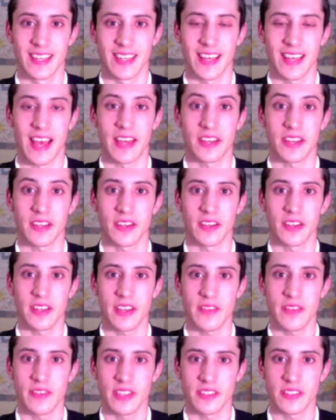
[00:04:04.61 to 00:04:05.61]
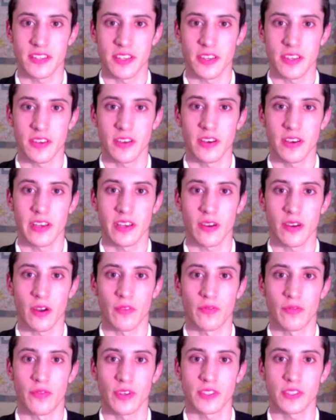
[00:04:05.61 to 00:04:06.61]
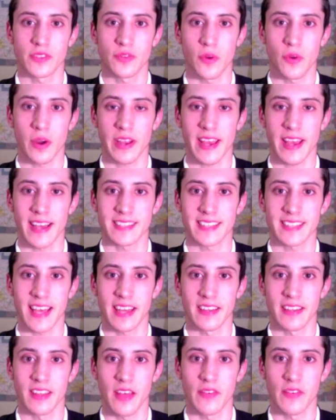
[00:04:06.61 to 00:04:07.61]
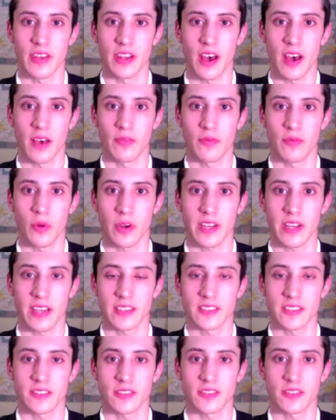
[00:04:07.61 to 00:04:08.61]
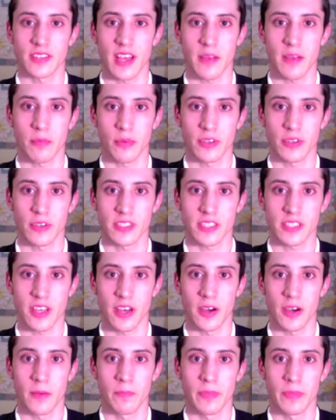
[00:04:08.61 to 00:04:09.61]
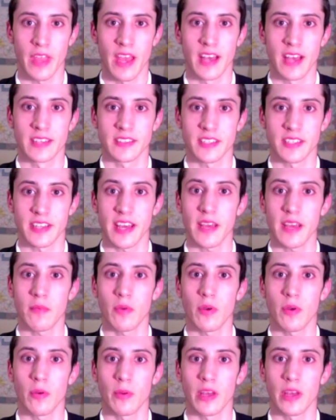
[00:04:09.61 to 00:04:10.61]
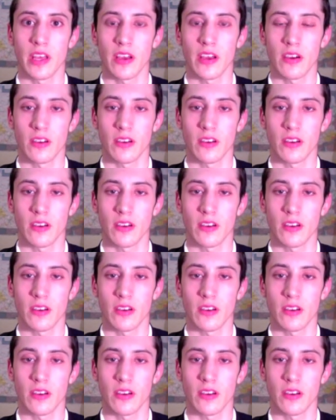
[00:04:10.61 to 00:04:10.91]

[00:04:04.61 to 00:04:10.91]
And a good evening to you here on Foot's Forecast at 11. I'm forecaster Zach Briscoe. Tonight we will be...